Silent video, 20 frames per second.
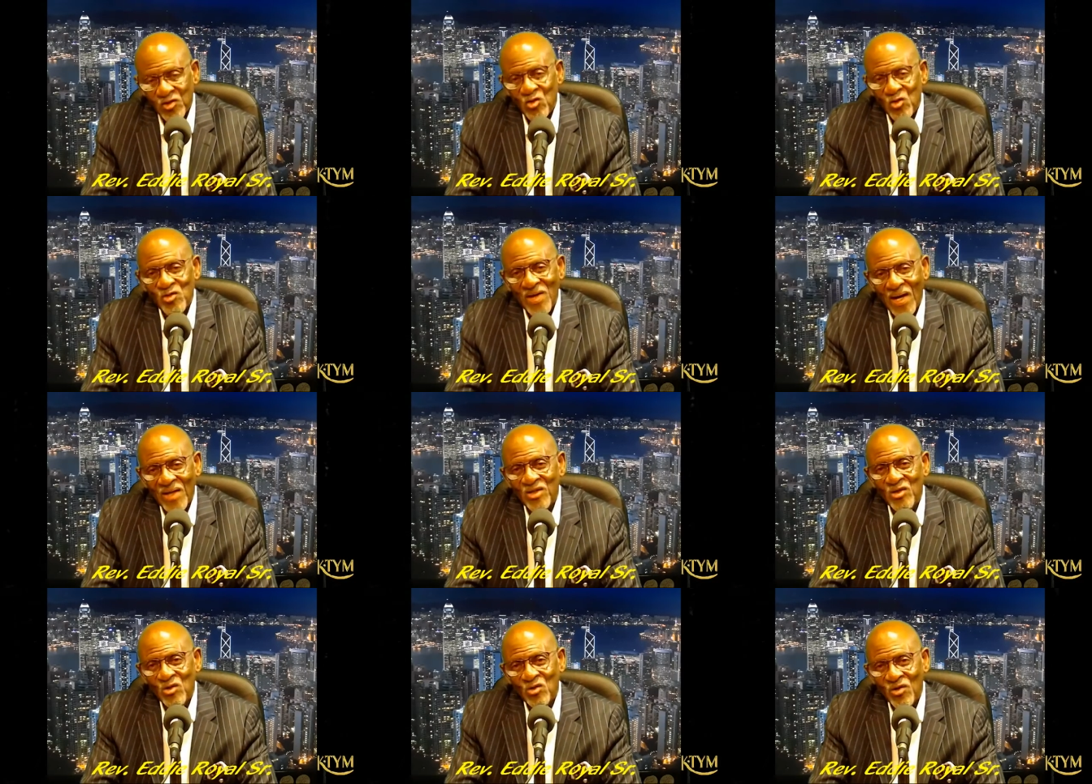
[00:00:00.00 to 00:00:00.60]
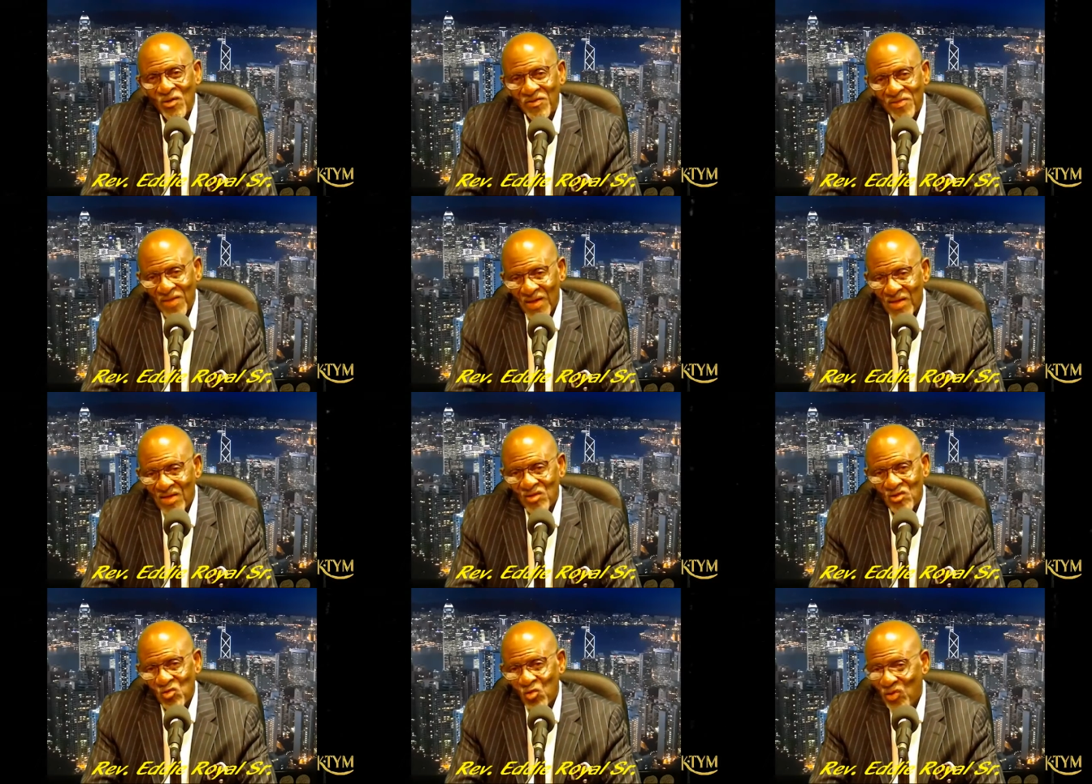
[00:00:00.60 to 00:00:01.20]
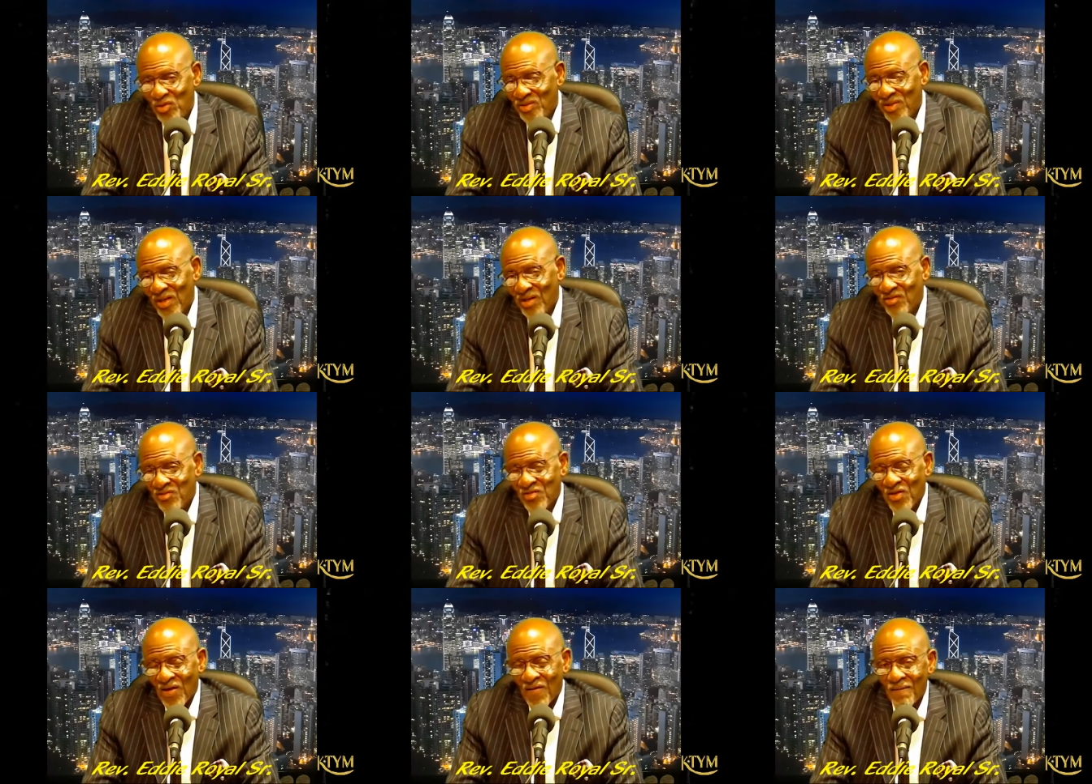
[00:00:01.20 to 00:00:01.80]
do not do the things which I
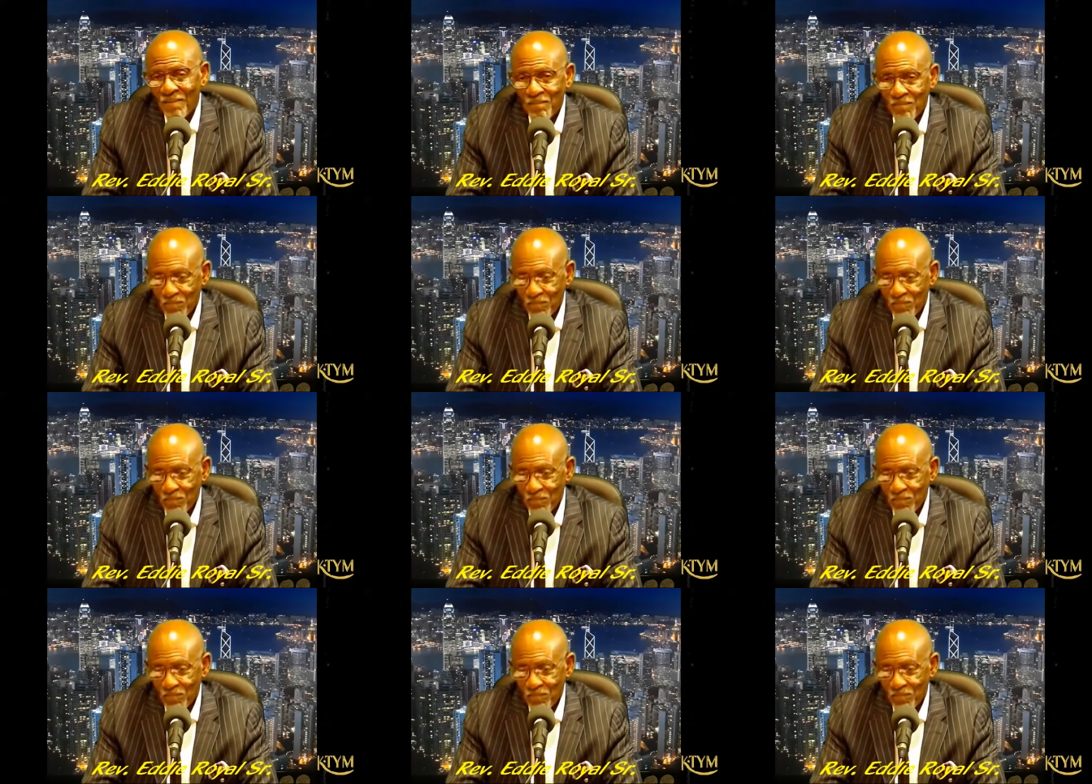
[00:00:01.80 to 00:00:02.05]
say.